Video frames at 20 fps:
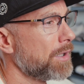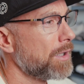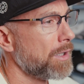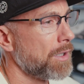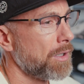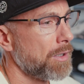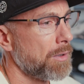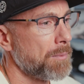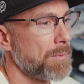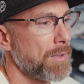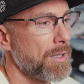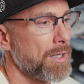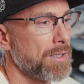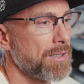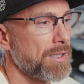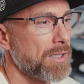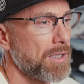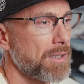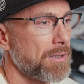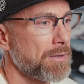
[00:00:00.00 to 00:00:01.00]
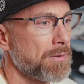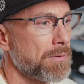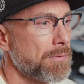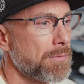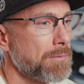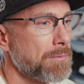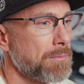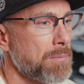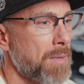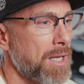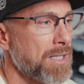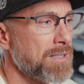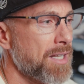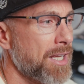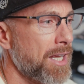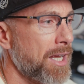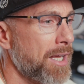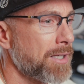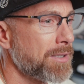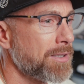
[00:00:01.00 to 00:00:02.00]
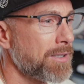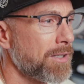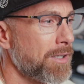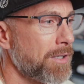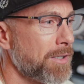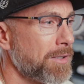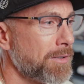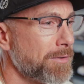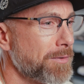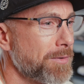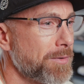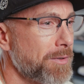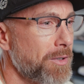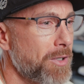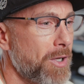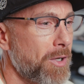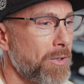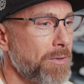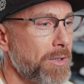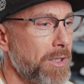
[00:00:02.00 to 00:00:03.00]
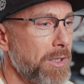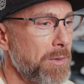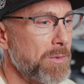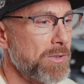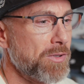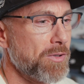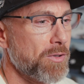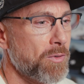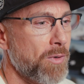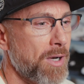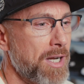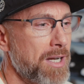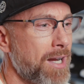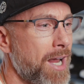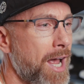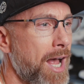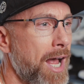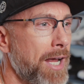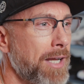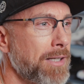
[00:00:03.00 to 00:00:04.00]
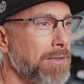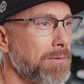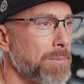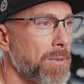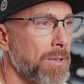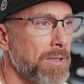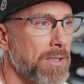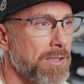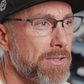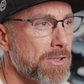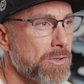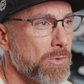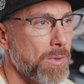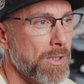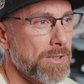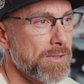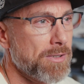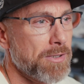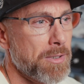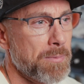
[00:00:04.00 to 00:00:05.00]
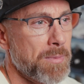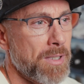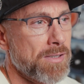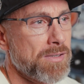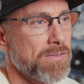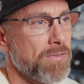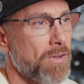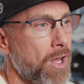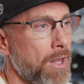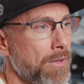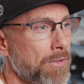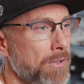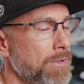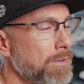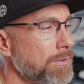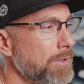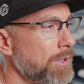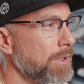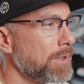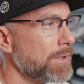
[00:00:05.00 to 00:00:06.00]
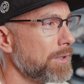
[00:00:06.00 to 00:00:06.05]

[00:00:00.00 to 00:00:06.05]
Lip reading: And then my dad, he was a great guy, but he just wasn't the best father.